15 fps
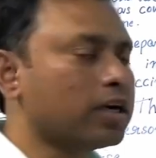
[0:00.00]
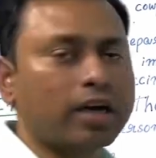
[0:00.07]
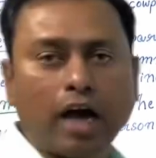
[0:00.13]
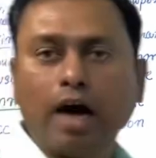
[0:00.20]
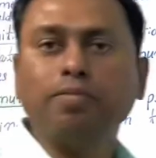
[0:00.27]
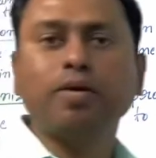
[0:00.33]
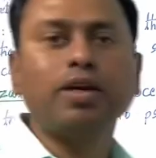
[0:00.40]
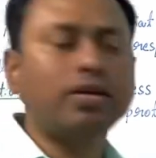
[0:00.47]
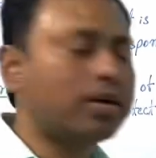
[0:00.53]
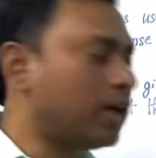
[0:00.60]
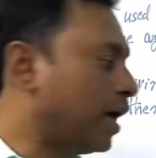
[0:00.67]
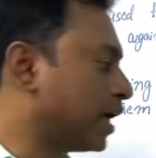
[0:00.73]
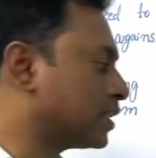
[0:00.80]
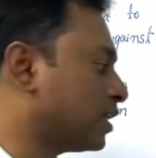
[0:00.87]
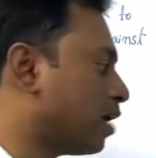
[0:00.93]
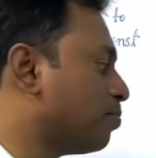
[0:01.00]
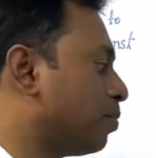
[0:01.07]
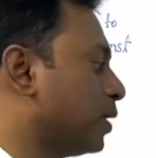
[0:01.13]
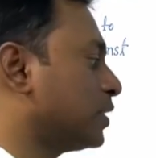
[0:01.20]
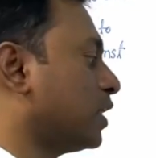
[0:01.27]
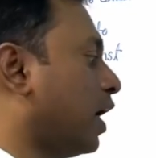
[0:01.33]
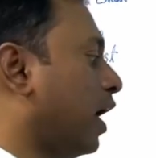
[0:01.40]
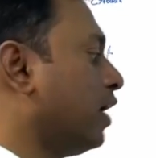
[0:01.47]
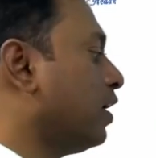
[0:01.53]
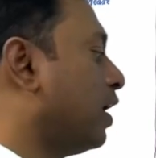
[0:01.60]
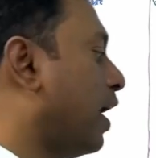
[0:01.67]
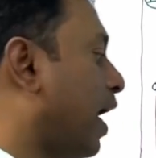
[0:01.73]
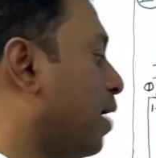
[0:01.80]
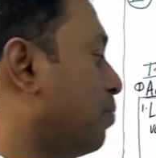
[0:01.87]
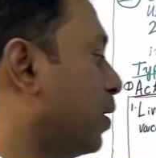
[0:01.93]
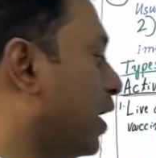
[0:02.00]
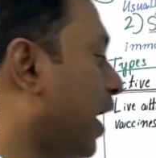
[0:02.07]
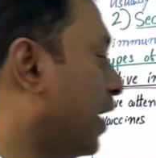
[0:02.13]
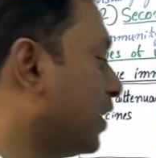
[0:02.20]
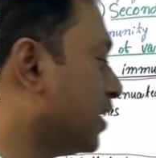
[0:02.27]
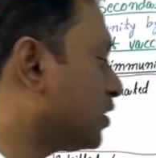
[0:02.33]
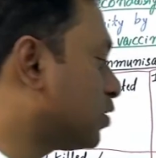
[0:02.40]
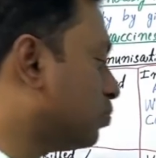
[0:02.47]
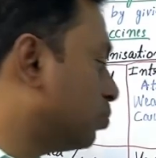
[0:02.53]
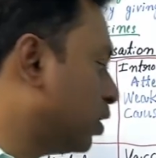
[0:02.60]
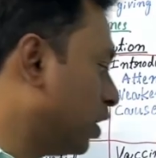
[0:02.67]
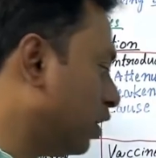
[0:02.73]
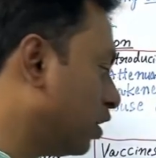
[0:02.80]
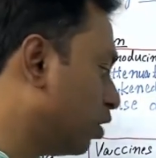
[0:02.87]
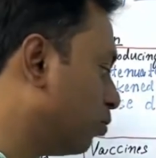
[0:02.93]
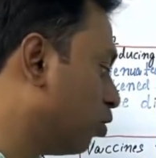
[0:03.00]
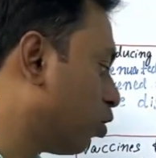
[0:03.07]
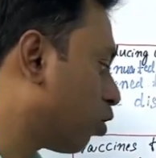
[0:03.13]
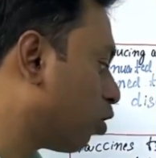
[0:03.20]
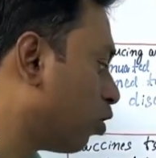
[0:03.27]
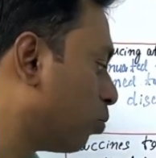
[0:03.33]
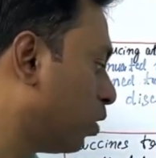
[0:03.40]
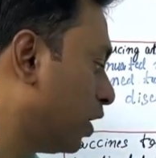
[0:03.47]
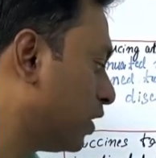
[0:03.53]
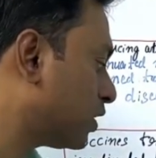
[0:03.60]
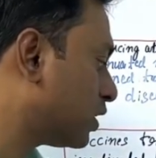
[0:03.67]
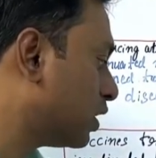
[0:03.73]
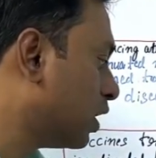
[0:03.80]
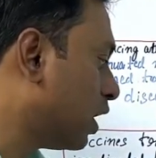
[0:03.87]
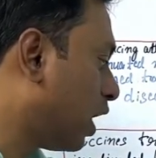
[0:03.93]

Common examples are hepatitis B immunoglobulins